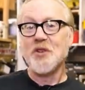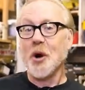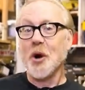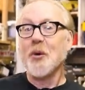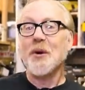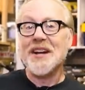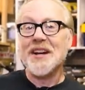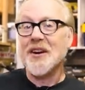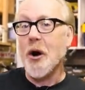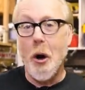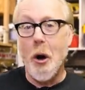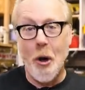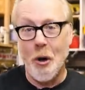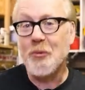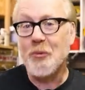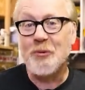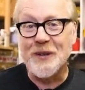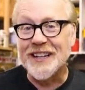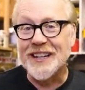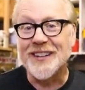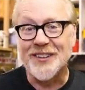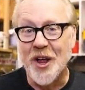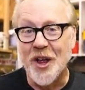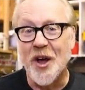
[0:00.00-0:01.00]
doing all
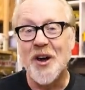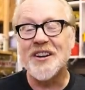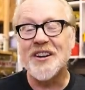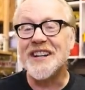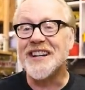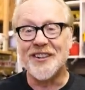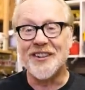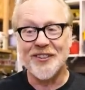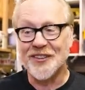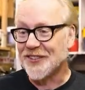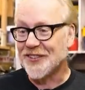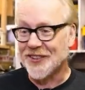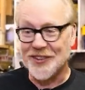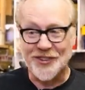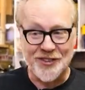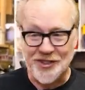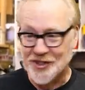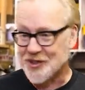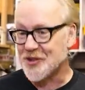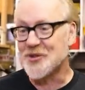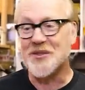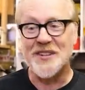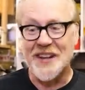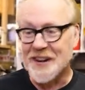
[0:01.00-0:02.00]
week long here is just
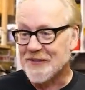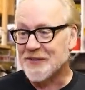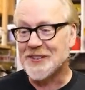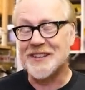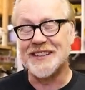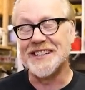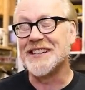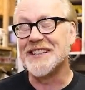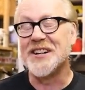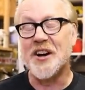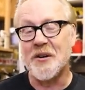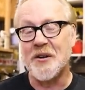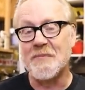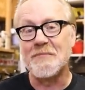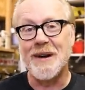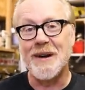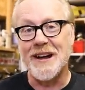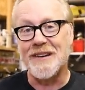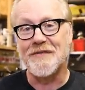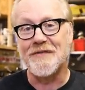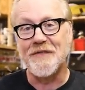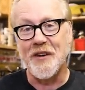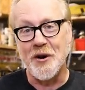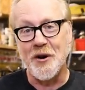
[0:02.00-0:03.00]
shooting everything on
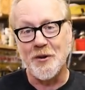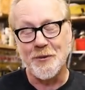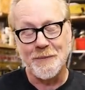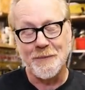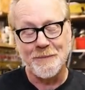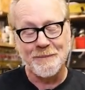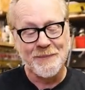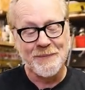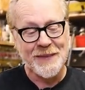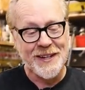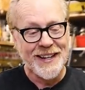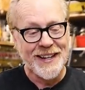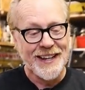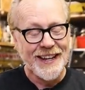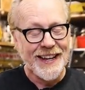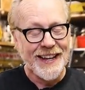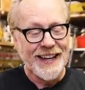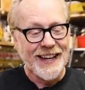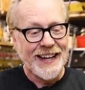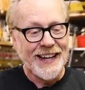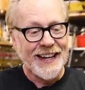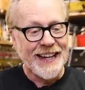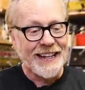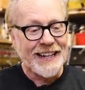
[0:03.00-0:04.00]
my phone.
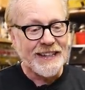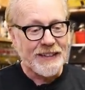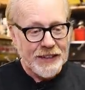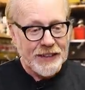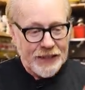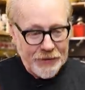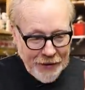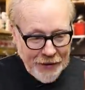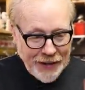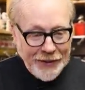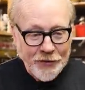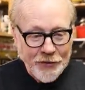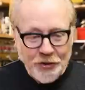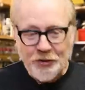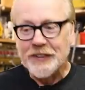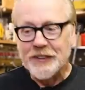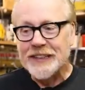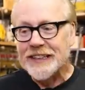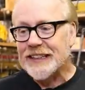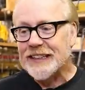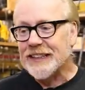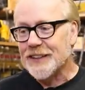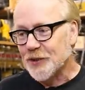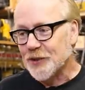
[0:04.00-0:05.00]
And
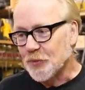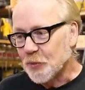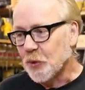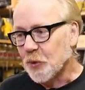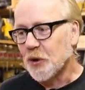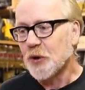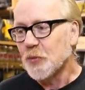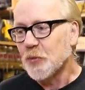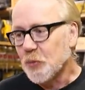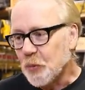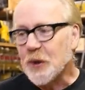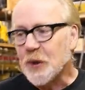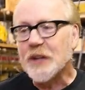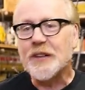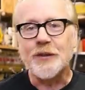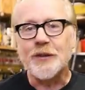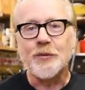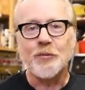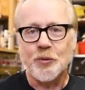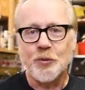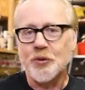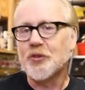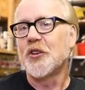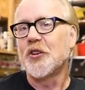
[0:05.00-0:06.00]
eventually, the world
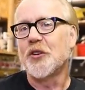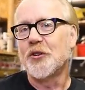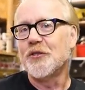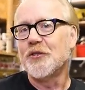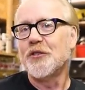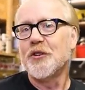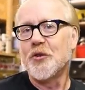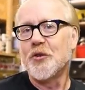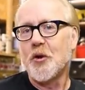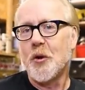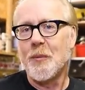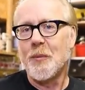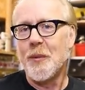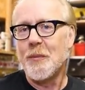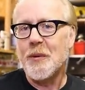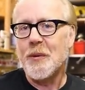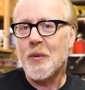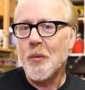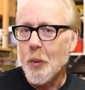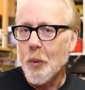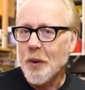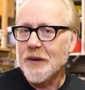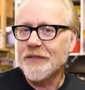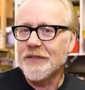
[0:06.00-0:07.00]
will return to normal,
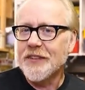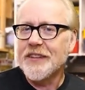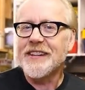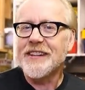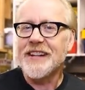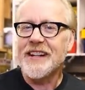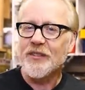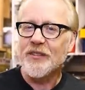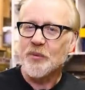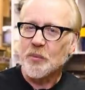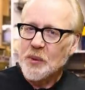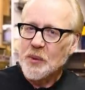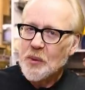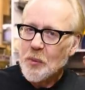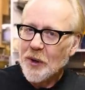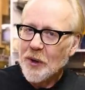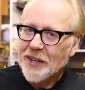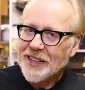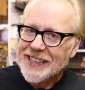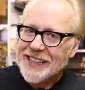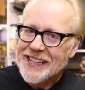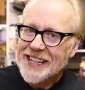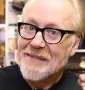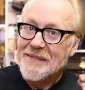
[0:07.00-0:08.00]
but one of the things we
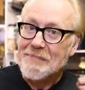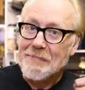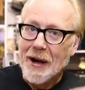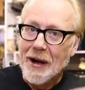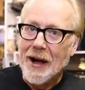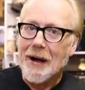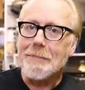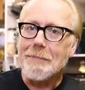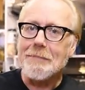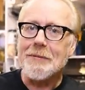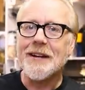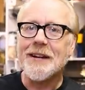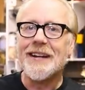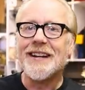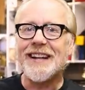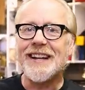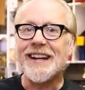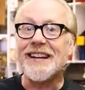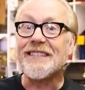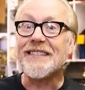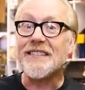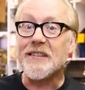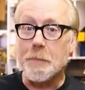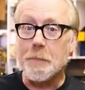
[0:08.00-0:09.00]
want to keep up
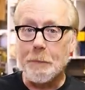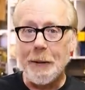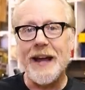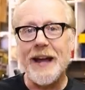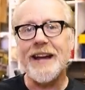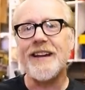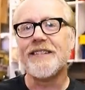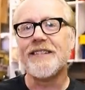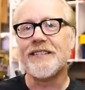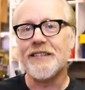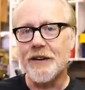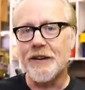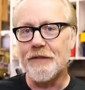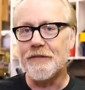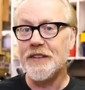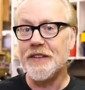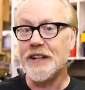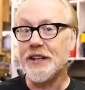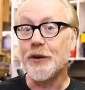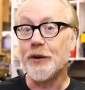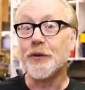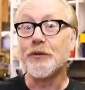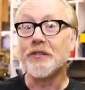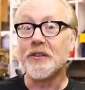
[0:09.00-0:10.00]
is the pace of
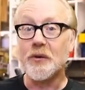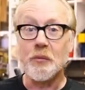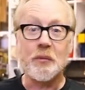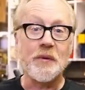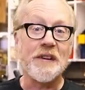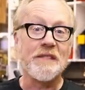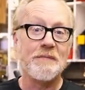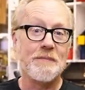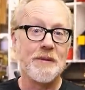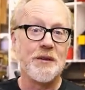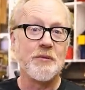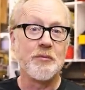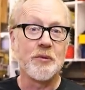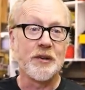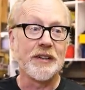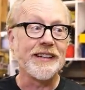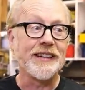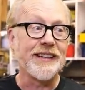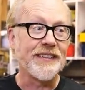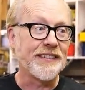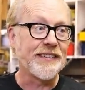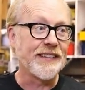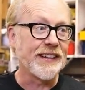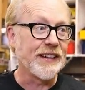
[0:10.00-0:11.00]
videos that we've been
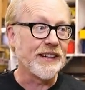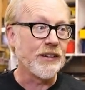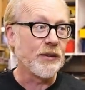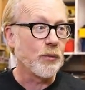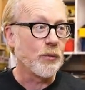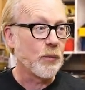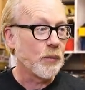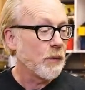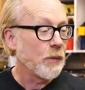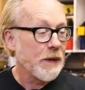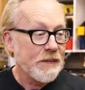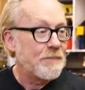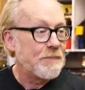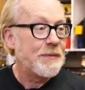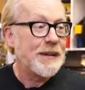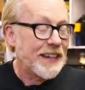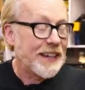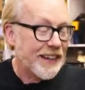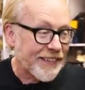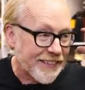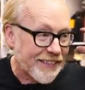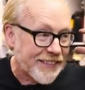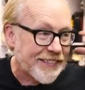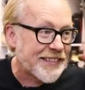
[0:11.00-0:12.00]
releasing. We've
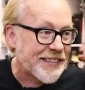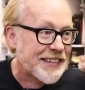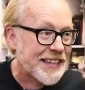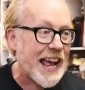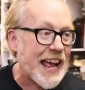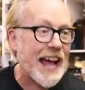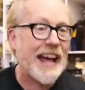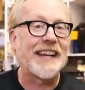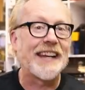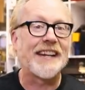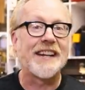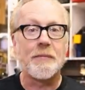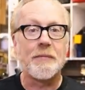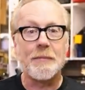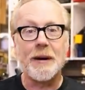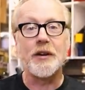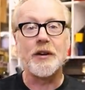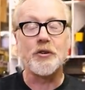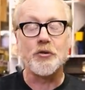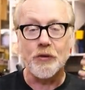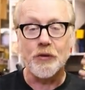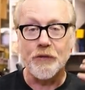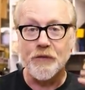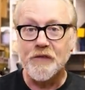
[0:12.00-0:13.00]
been ecstatic
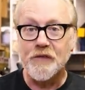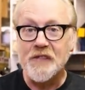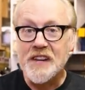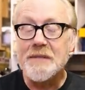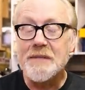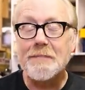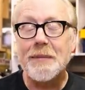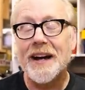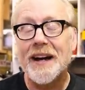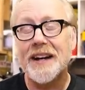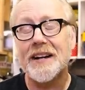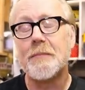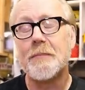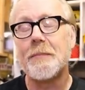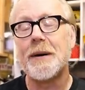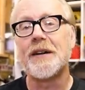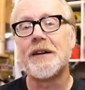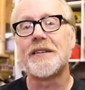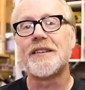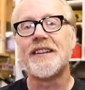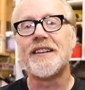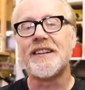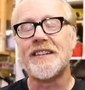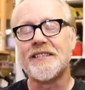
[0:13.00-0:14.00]
about your feedback
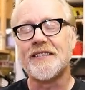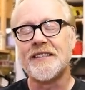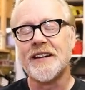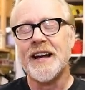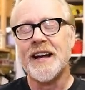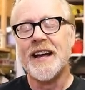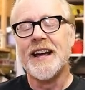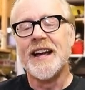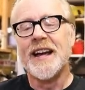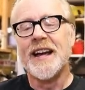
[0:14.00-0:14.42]
about this,